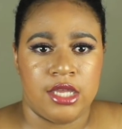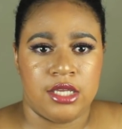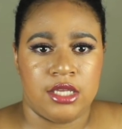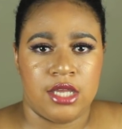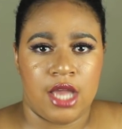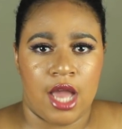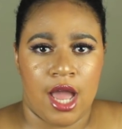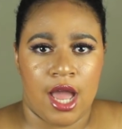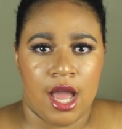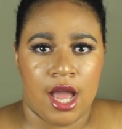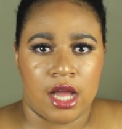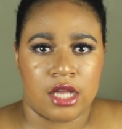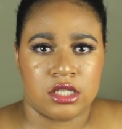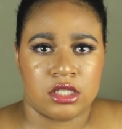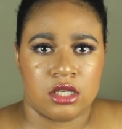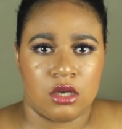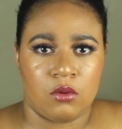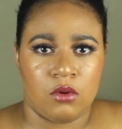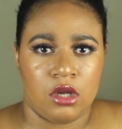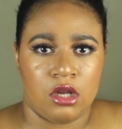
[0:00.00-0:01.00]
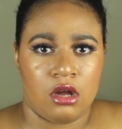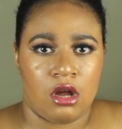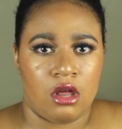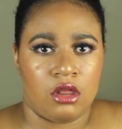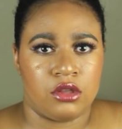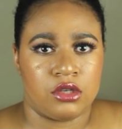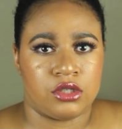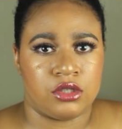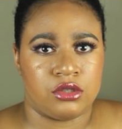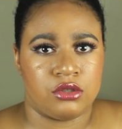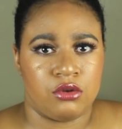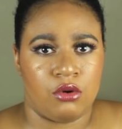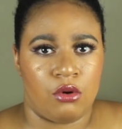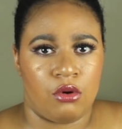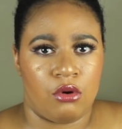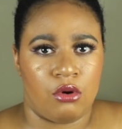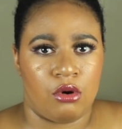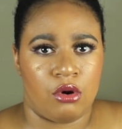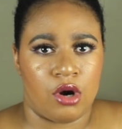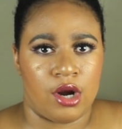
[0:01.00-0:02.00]
yeah, so we called the
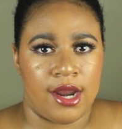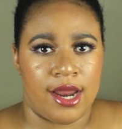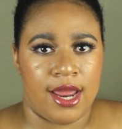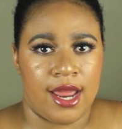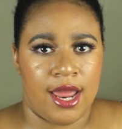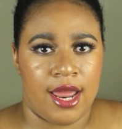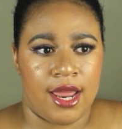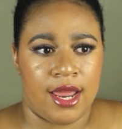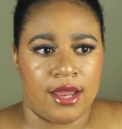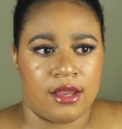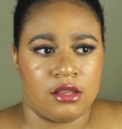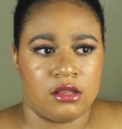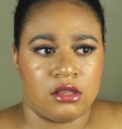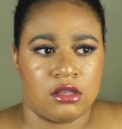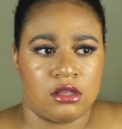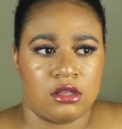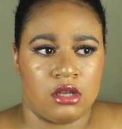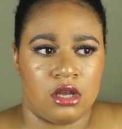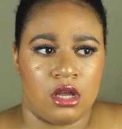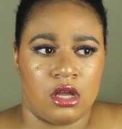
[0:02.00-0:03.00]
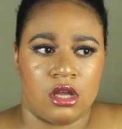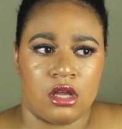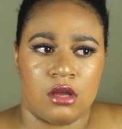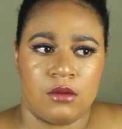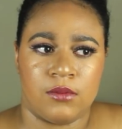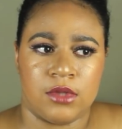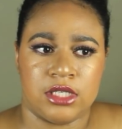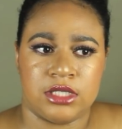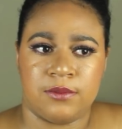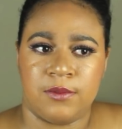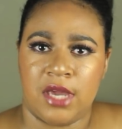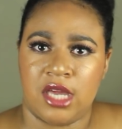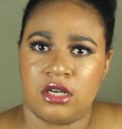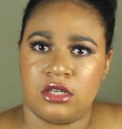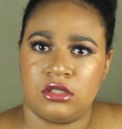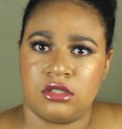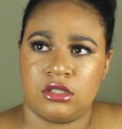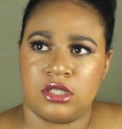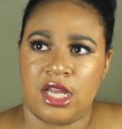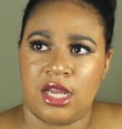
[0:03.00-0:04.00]
store, and this
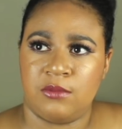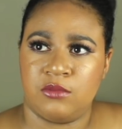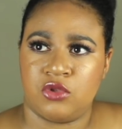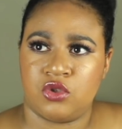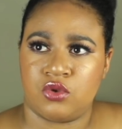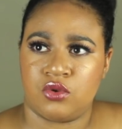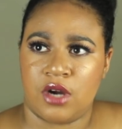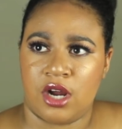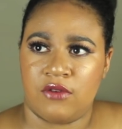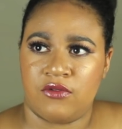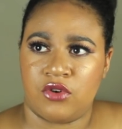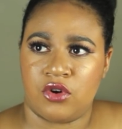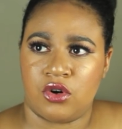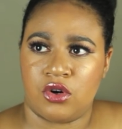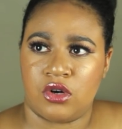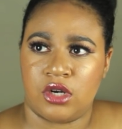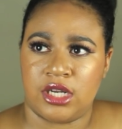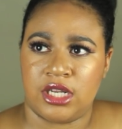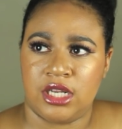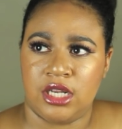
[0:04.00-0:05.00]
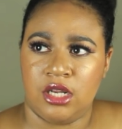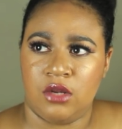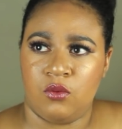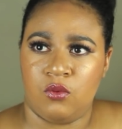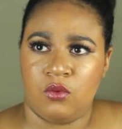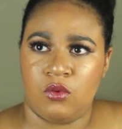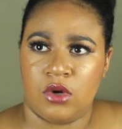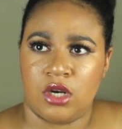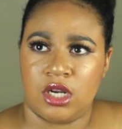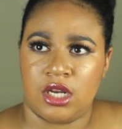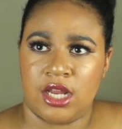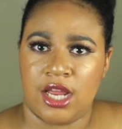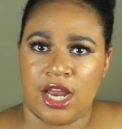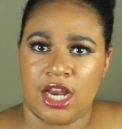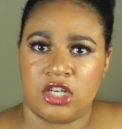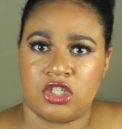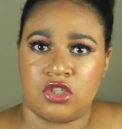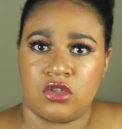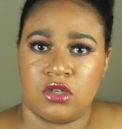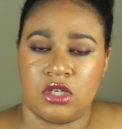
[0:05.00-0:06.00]
manager named Trevor, he wouldn't
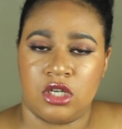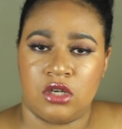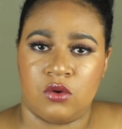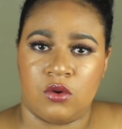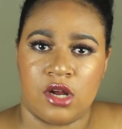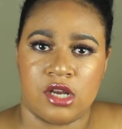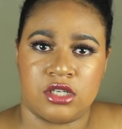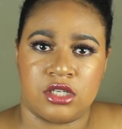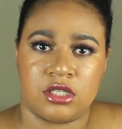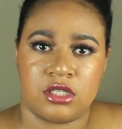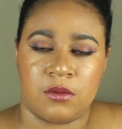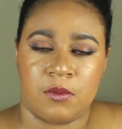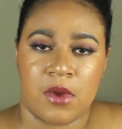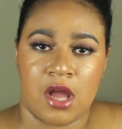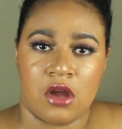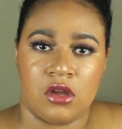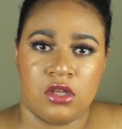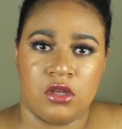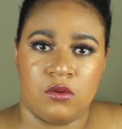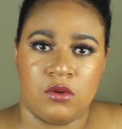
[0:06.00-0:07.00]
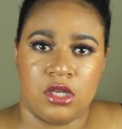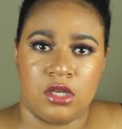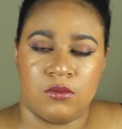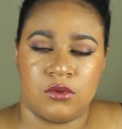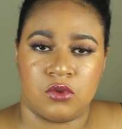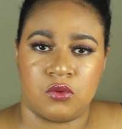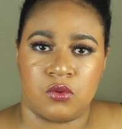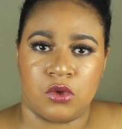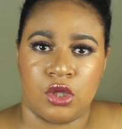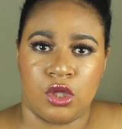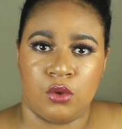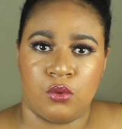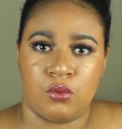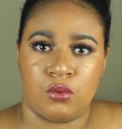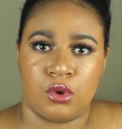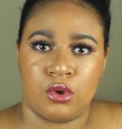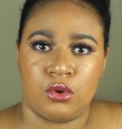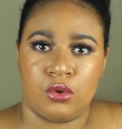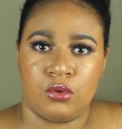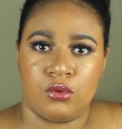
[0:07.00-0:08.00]
answer any questions about you, he was really
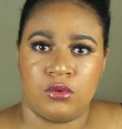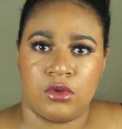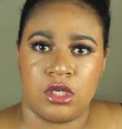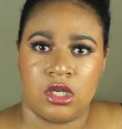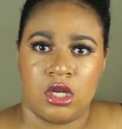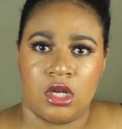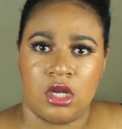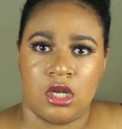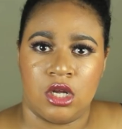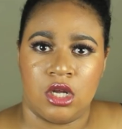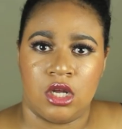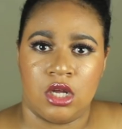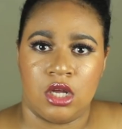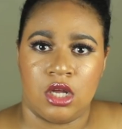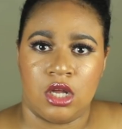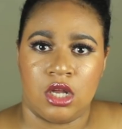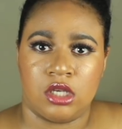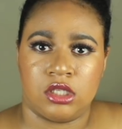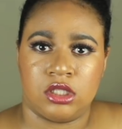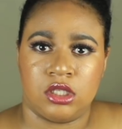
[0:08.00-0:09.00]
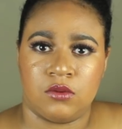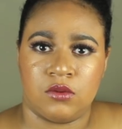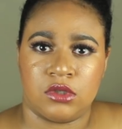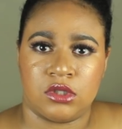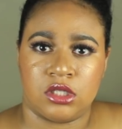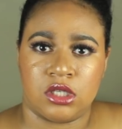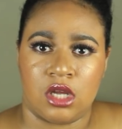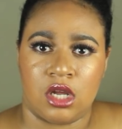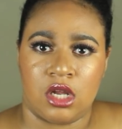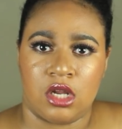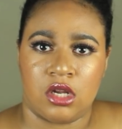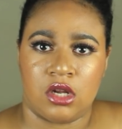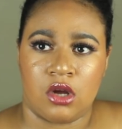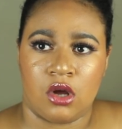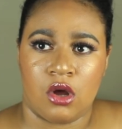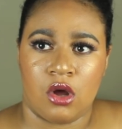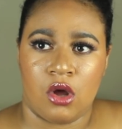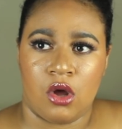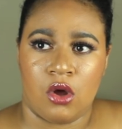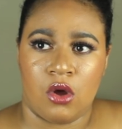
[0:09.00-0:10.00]
rude. And she was like,
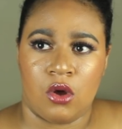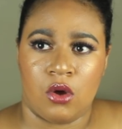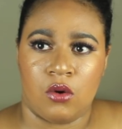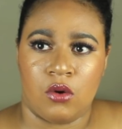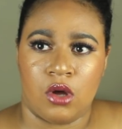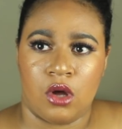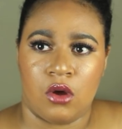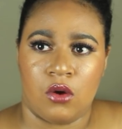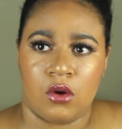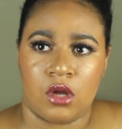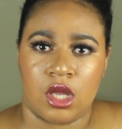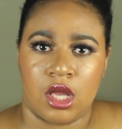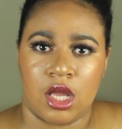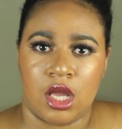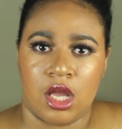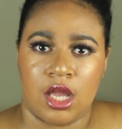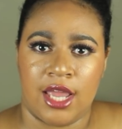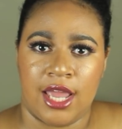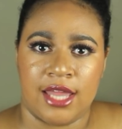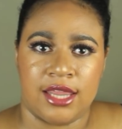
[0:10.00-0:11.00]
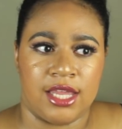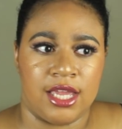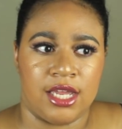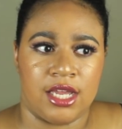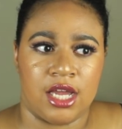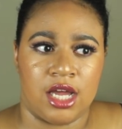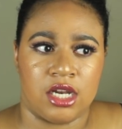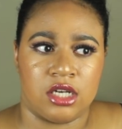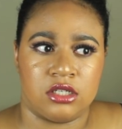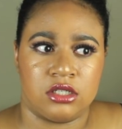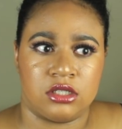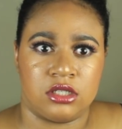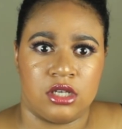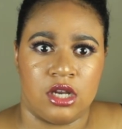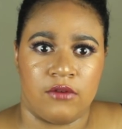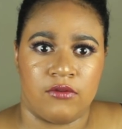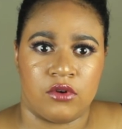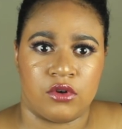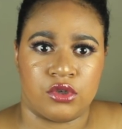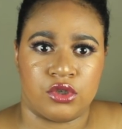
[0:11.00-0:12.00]
oh, okay. And they kind of just
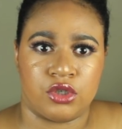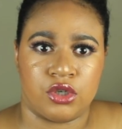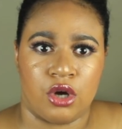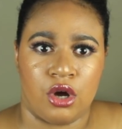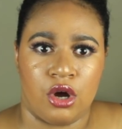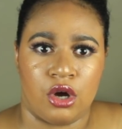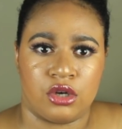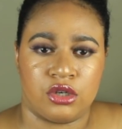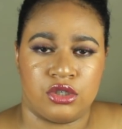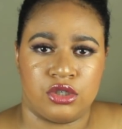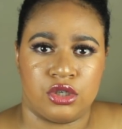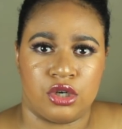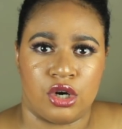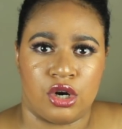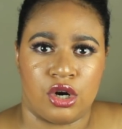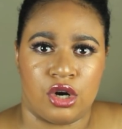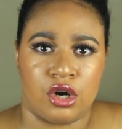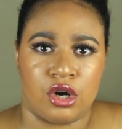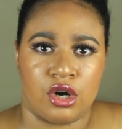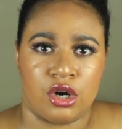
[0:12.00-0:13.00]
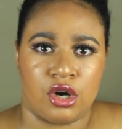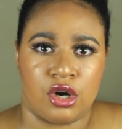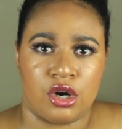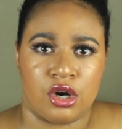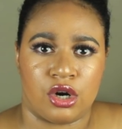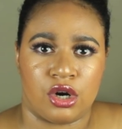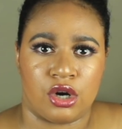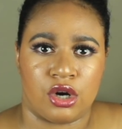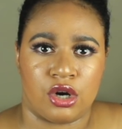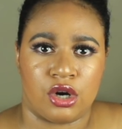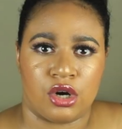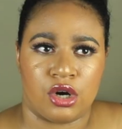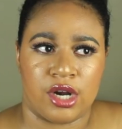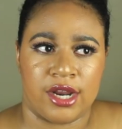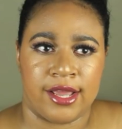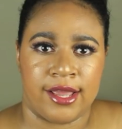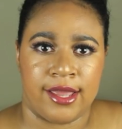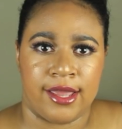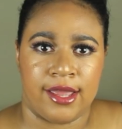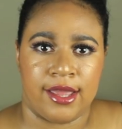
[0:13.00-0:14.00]
never talked to her
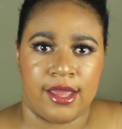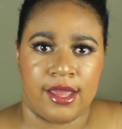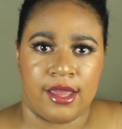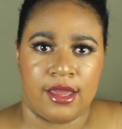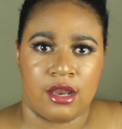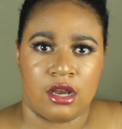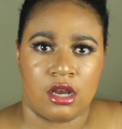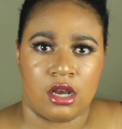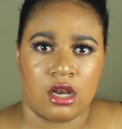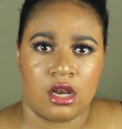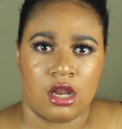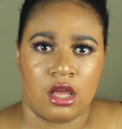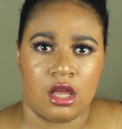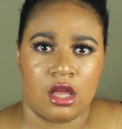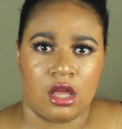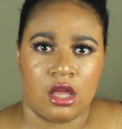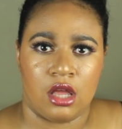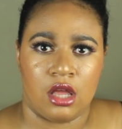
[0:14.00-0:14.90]
again.